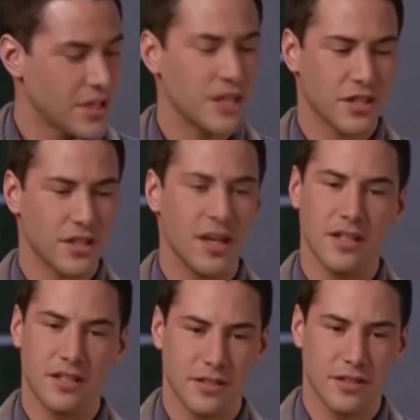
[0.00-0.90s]
She has a
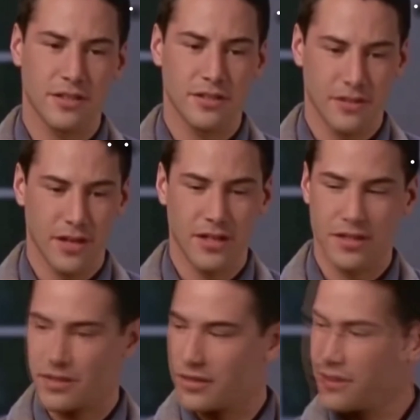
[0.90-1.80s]
nice,
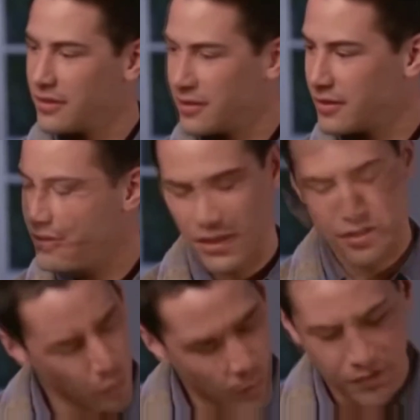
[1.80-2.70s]
nice,
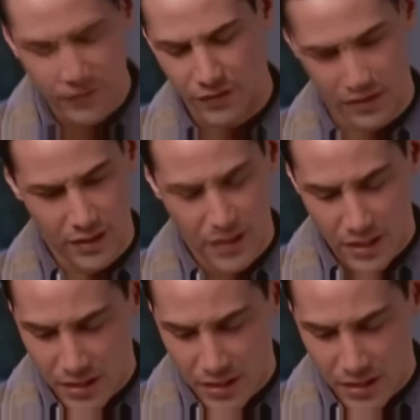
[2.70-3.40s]
such a wonderful